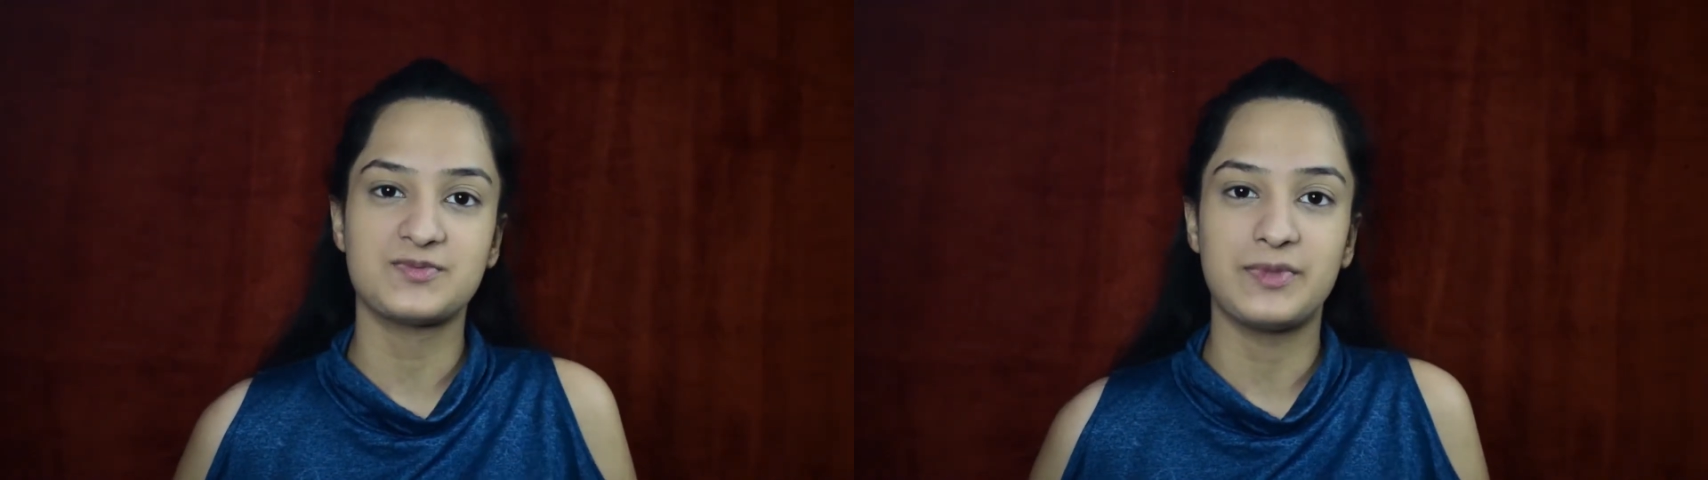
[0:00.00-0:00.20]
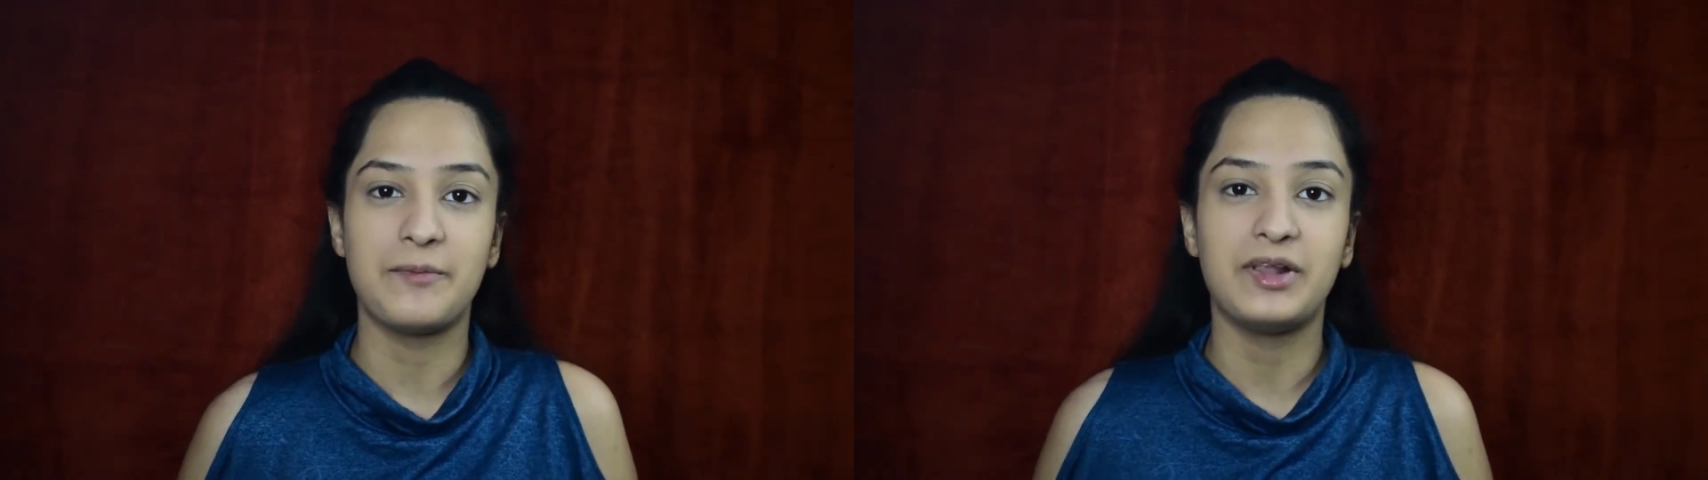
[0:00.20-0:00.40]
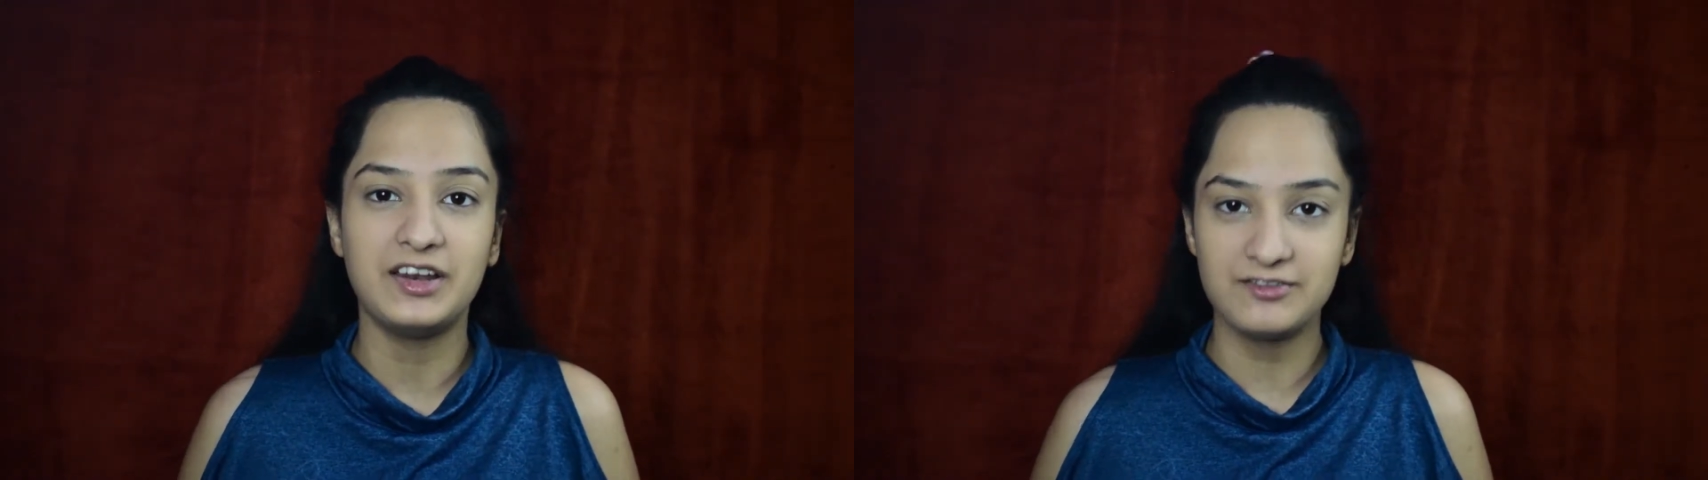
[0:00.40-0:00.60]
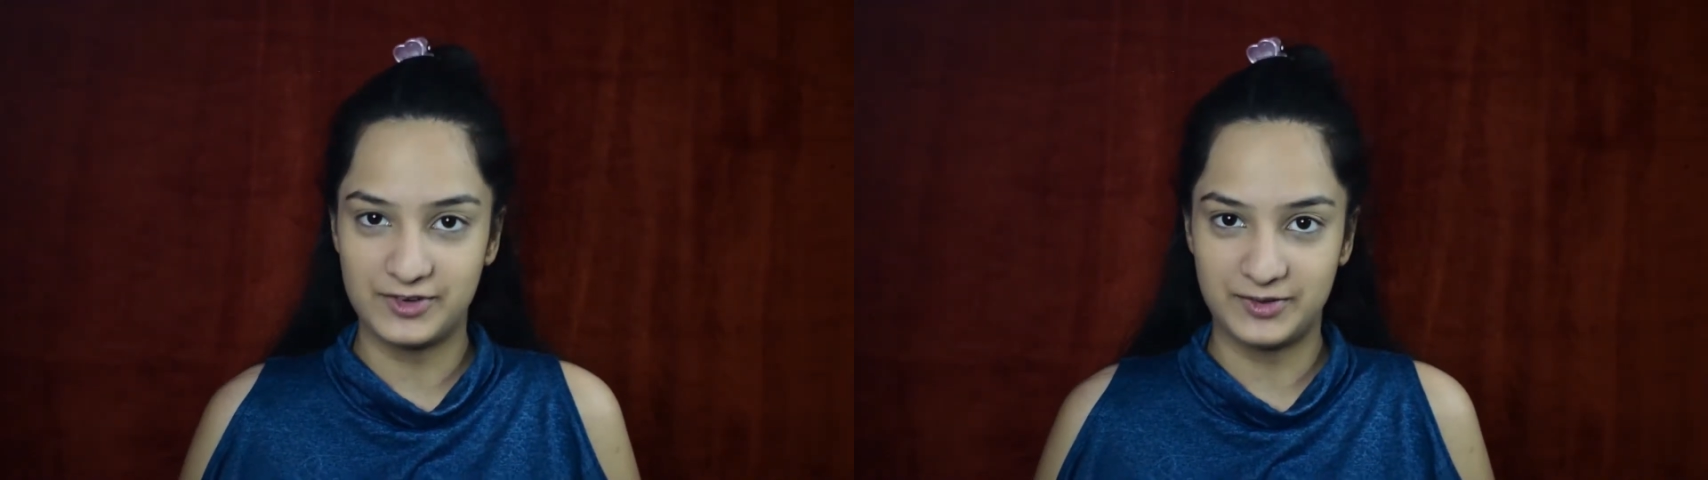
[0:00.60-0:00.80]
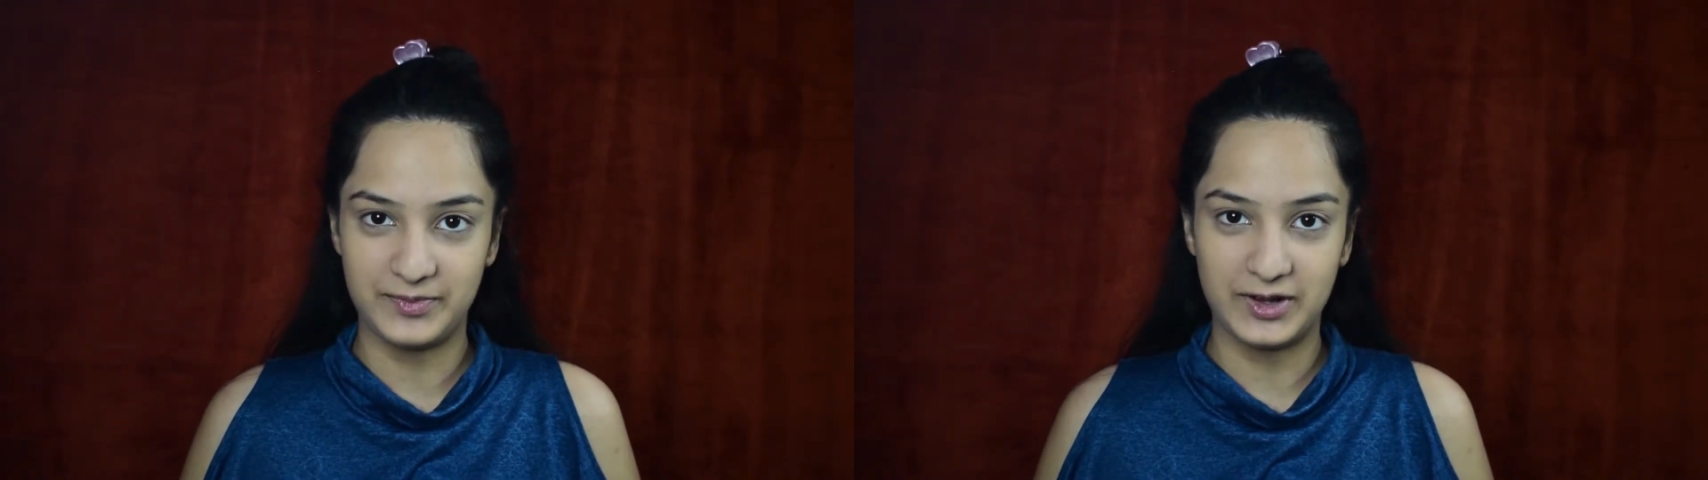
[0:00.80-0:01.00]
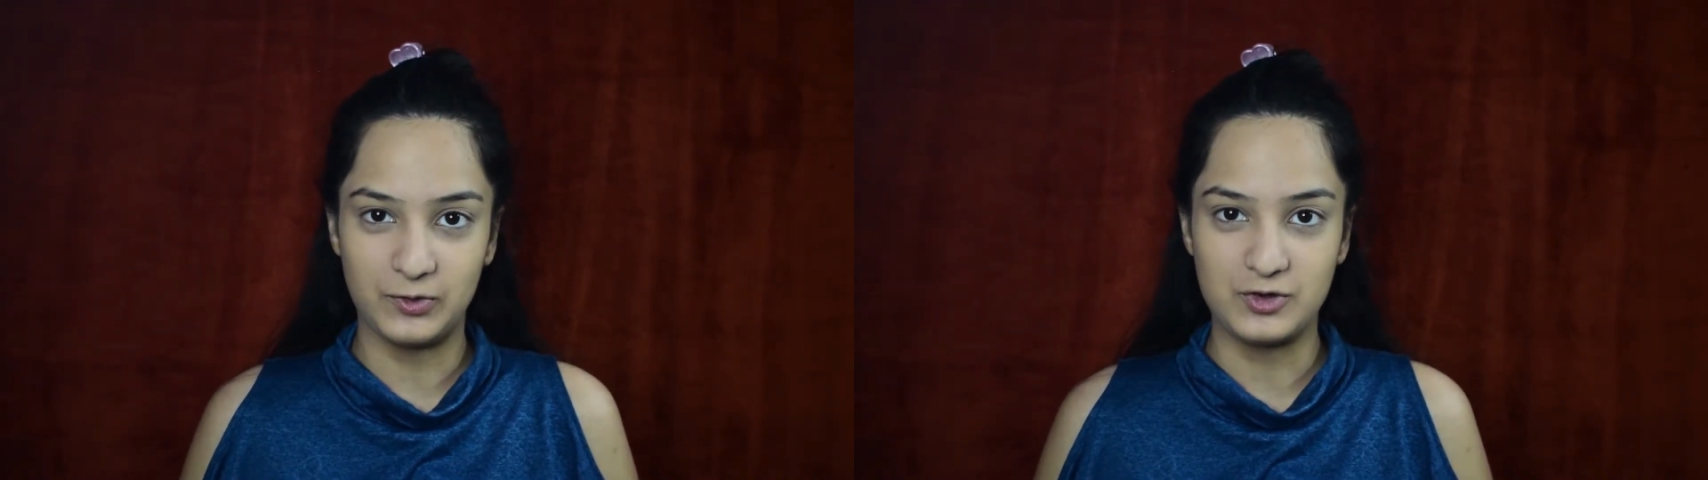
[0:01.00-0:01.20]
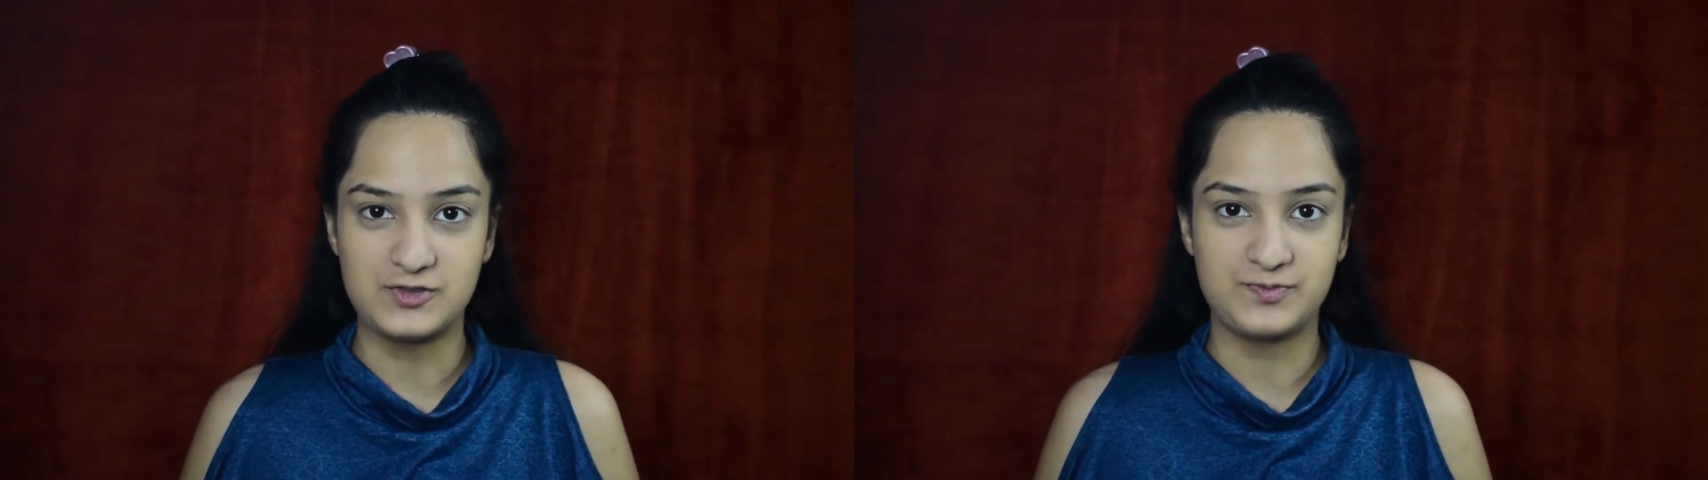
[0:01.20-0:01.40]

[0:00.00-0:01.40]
Maybelline Fit Me Loose